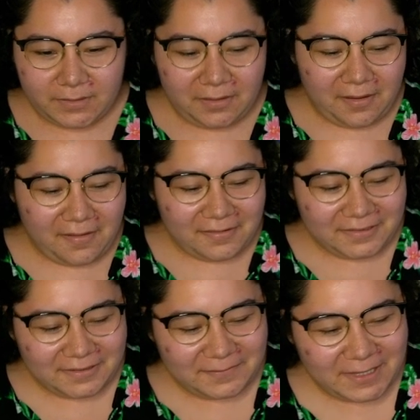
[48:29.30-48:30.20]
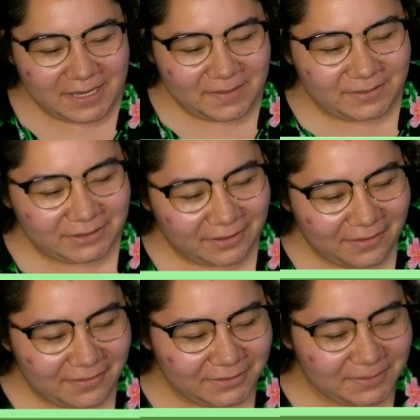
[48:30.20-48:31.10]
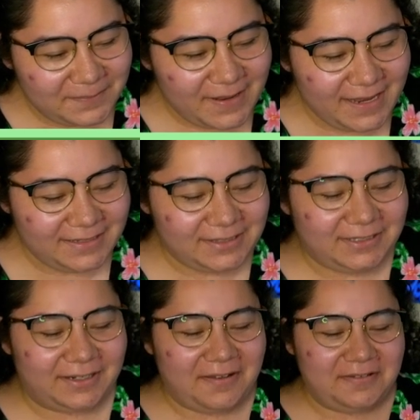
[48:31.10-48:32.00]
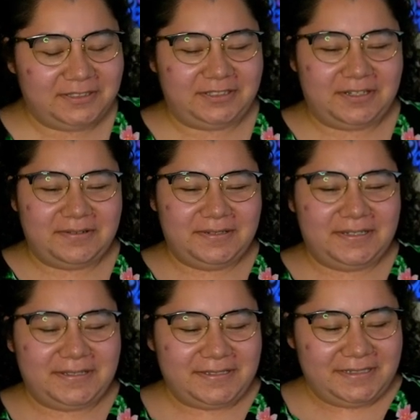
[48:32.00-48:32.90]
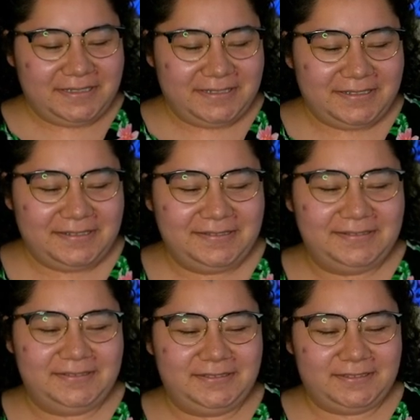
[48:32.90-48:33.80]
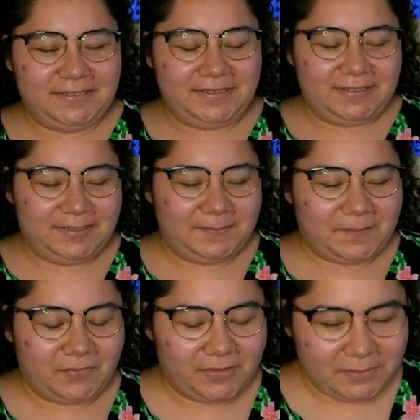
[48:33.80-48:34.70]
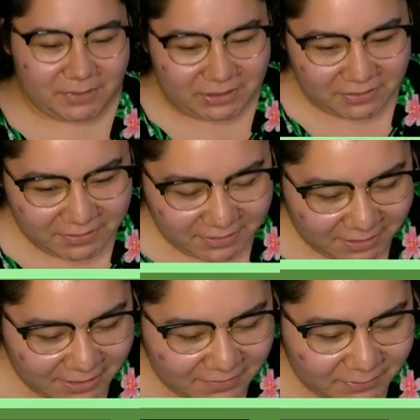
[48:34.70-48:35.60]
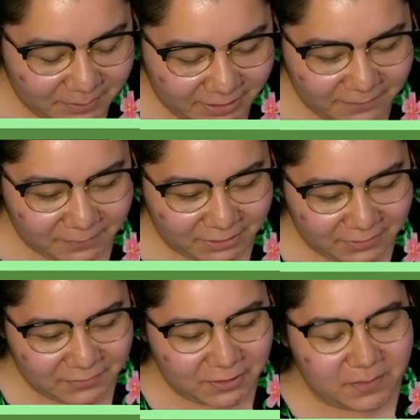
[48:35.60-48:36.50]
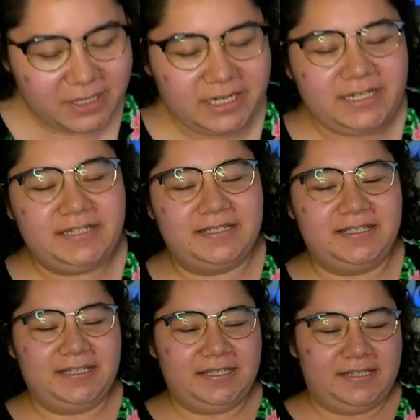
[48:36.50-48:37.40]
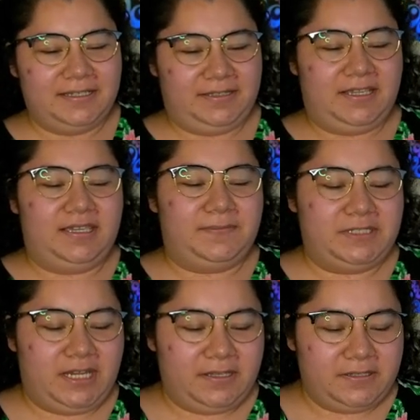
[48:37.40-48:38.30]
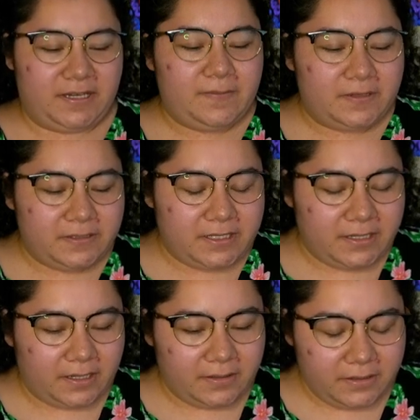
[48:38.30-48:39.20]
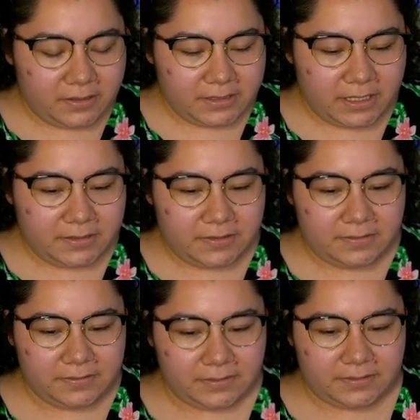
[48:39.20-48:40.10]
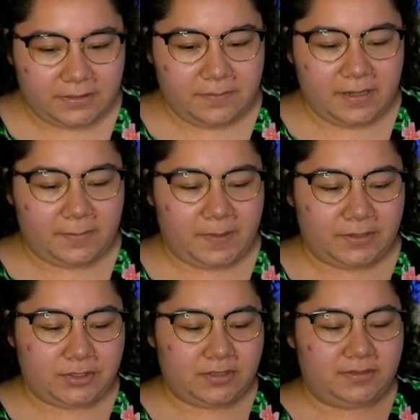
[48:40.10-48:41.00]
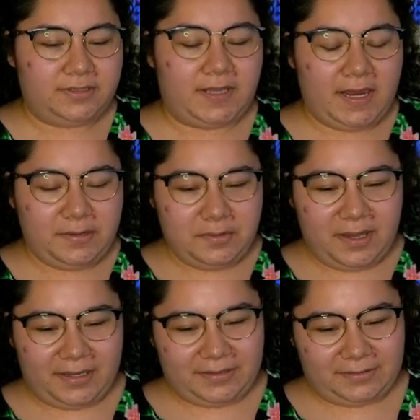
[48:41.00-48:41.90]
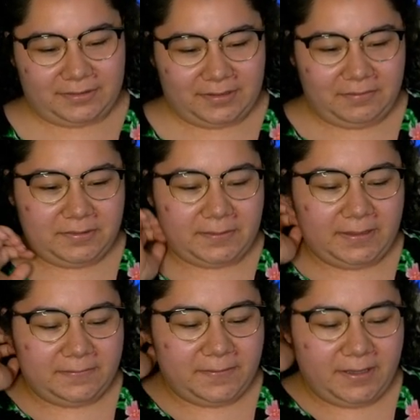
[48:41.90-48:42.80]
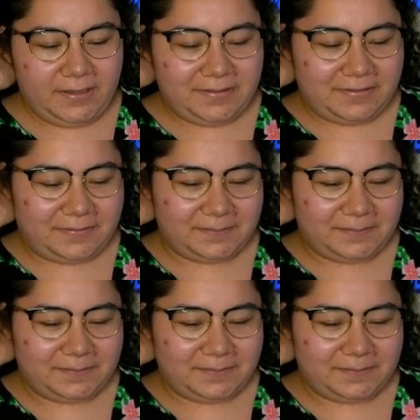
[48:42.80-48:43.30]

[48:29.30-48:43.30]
All of them. They're all the best. They're all so good. But seriously, thank you everybody for contributing. Thank you for taking the time out of your day to submit a picture. Thank you guys. It was very fun.